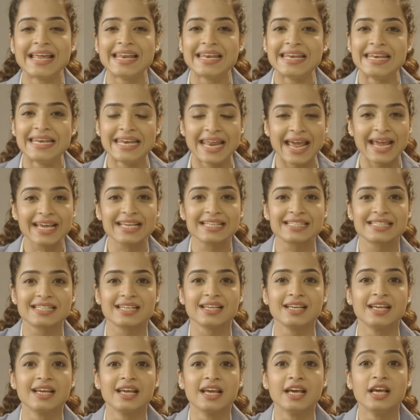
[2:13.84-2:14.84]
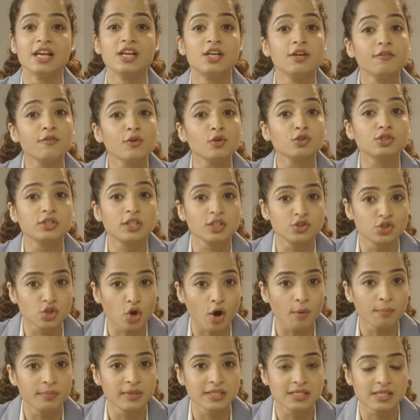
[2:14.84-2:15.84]
Next, review the
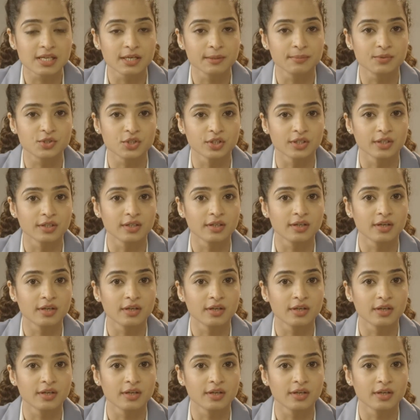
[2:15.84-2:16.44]
job description.